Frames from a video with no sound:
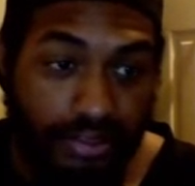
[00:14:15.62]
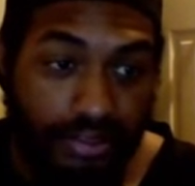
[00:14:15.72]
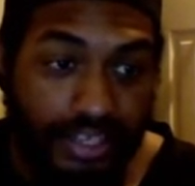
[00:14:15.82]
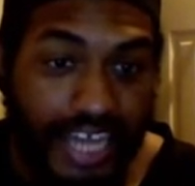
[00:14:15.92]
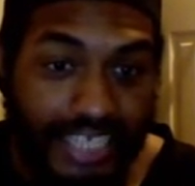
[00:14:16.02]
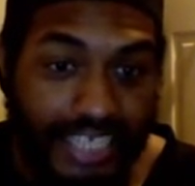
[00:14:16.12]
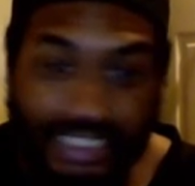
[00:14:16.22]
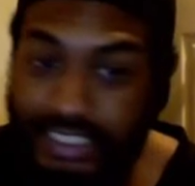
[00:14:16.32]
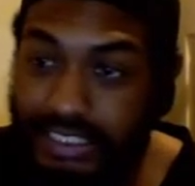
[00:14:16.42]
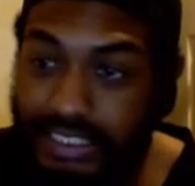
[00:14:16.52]

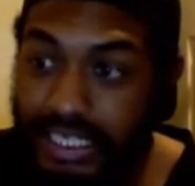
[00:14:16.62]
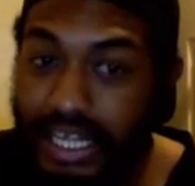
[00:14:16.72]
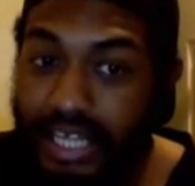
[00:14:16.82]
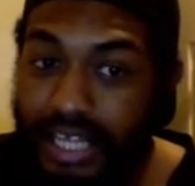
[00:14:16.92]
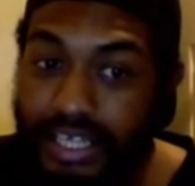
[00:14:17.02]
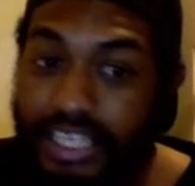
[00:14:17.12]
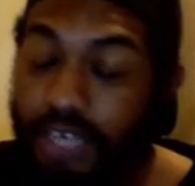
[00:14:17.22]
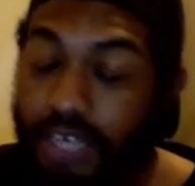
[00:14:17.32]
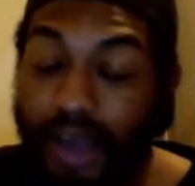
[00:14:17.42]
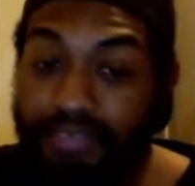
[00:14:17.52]
That's like,
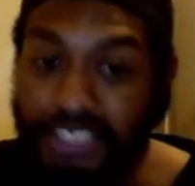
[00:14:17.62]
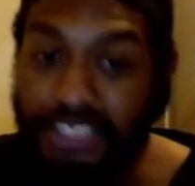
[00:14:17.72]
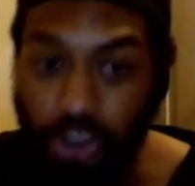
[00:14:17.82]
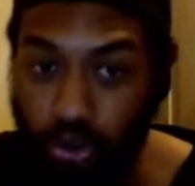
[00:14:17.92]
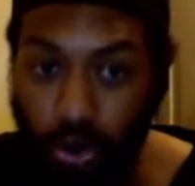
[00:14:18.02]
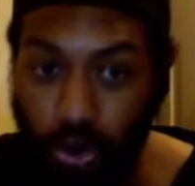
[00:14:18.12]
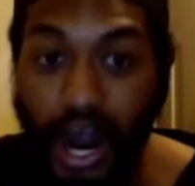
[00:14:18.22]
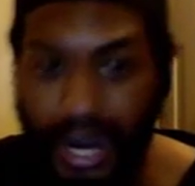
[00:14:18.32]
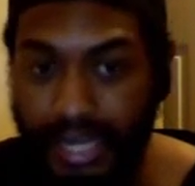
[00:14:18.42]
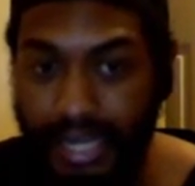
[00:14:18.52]
you have to
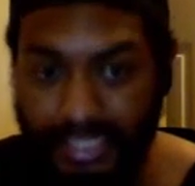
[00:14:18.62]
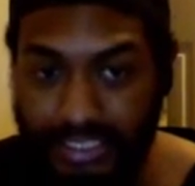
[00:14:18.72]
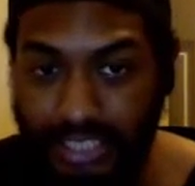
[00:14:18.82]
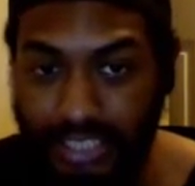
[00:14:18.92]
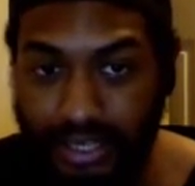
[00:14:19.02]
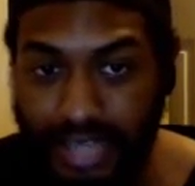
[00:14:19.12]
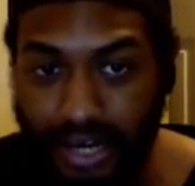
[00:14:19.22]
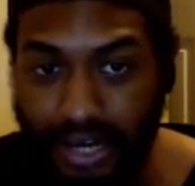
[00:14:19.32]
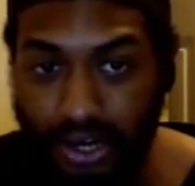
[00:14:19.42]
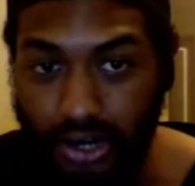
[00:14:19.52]
try and suck that
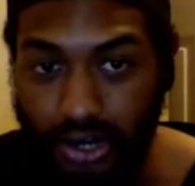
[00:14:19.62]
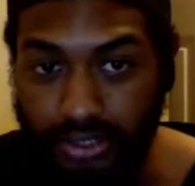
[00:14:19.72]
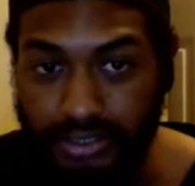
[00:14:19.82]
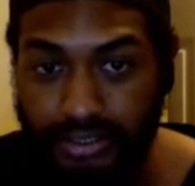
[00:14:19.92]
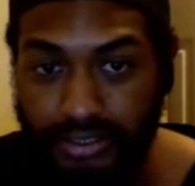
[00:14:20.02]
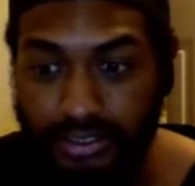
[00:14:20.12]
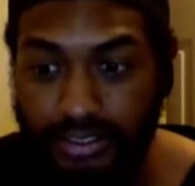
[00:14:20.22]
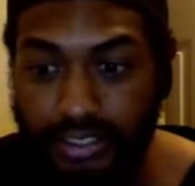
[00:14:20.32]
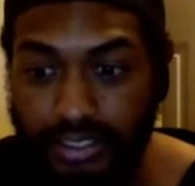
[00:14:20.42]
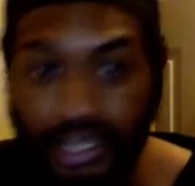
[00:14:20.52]
hard.
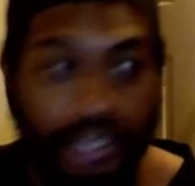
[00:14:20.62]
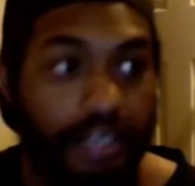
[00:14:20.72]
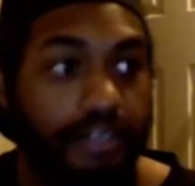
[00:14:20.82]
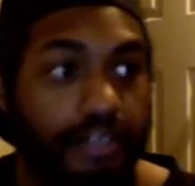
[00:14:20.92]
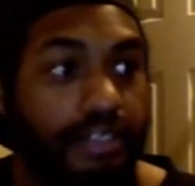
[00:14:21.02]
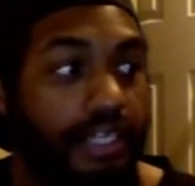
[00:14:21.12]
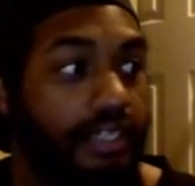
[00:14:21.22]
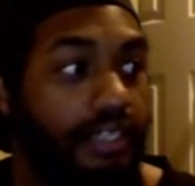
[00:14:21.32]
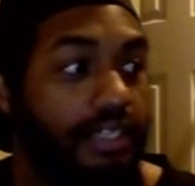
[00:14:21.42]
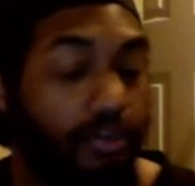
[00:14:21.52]
Like
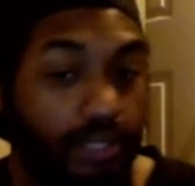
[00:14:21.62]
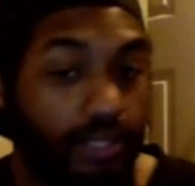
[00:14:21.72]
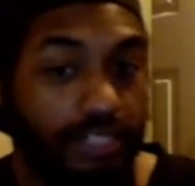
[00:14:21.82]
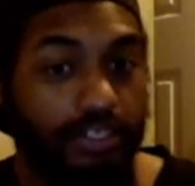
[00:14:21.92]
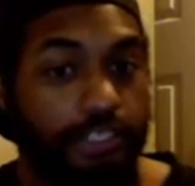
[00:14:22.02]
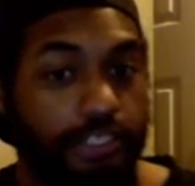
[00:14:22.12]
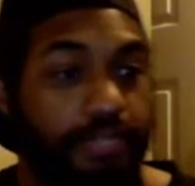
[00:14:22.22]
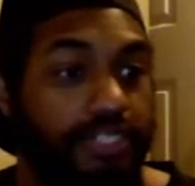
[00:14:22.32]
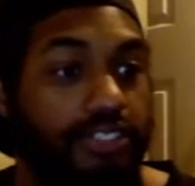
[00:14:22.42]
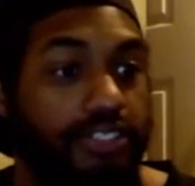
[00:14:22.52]
the original
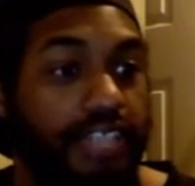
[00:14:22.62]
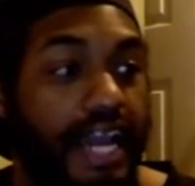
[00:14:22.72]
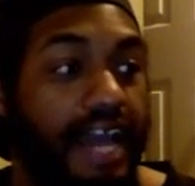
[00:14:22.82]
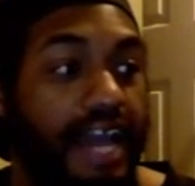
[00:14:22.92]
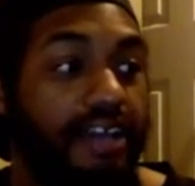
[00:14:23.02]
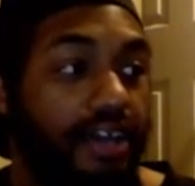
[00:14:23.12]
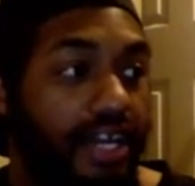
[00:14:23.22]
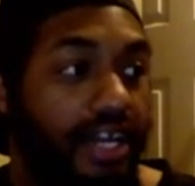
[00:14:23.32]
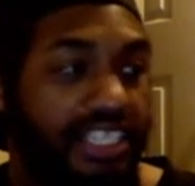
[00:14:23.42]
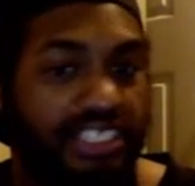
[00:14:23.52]
Ghostbusters had
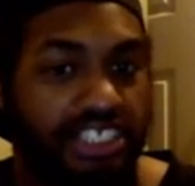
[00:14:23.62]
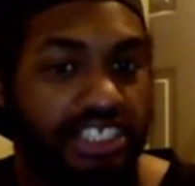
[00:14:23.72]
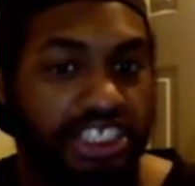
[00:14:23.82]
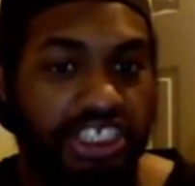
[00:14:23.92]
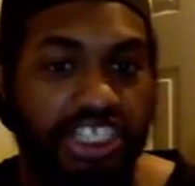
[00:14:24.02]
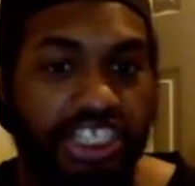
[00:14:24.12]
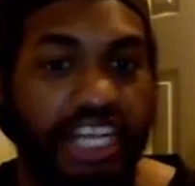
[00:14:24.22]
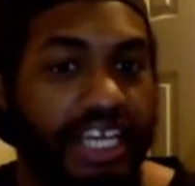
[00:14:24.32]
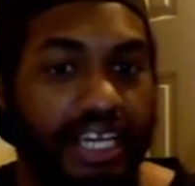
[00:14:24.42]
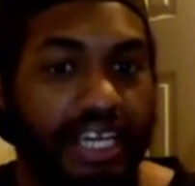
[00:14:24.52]

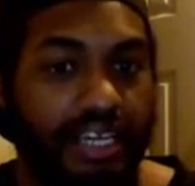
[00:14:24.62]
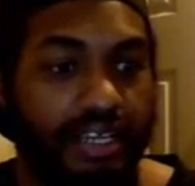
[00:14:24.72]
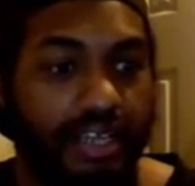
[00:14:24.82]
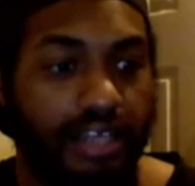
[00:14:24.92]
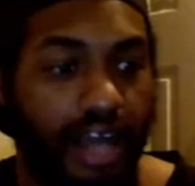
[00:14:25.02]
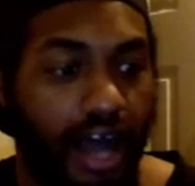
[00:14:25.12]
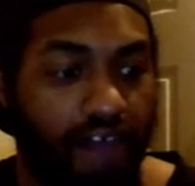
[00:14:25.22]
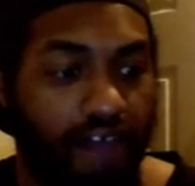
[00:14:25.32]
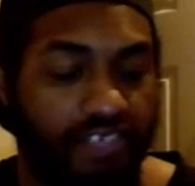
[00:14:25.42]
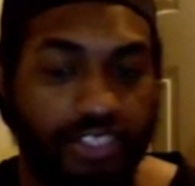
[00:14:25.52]
shitty
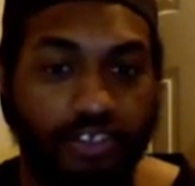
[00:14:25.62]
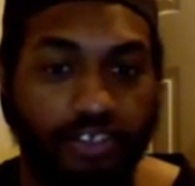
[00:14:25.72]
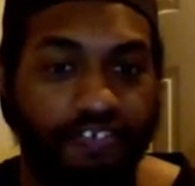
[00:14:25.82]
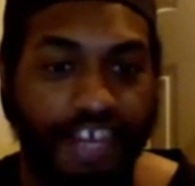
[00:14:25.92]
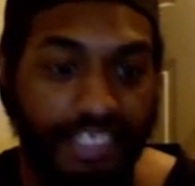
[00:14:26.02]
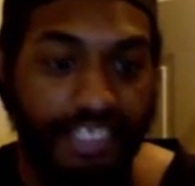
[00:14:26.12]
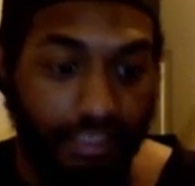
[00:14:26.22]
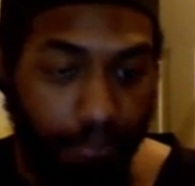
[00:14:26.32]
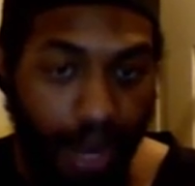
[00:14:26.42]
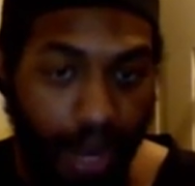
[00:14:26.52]
visual effects
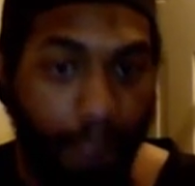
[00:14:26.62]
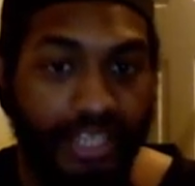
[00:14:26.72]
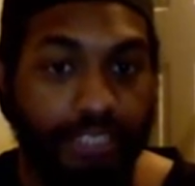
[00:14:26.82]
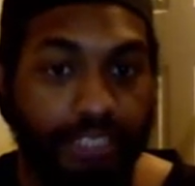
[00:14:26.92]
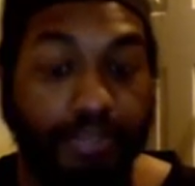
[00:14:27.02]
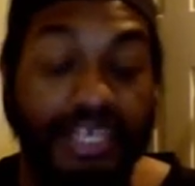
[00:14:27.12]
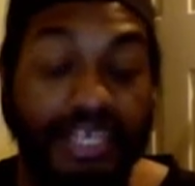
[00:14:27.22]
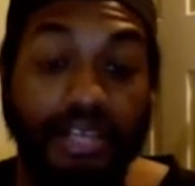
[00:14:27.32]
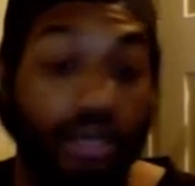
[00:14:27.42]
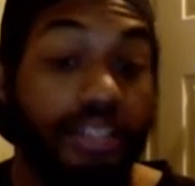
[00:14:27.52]
and puppets, but they
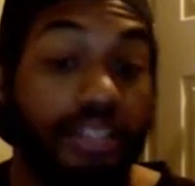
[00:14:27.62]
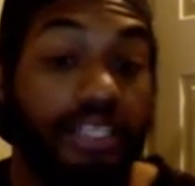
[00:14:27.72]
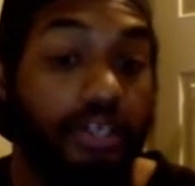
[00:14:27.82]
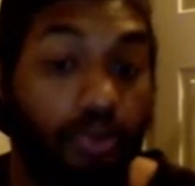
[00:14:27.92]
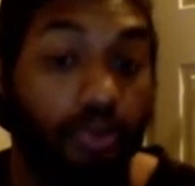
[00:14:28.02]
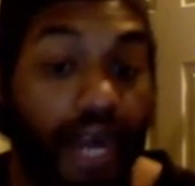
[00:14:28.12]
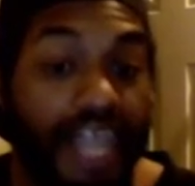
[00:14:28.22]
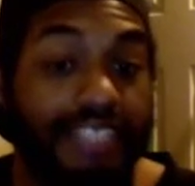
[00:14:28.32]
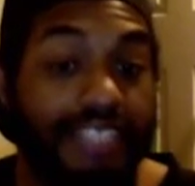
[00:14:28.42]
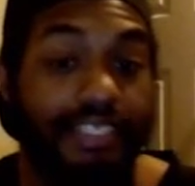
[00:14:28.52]
looked
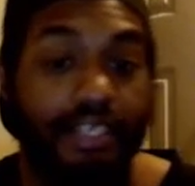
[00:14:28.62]
great.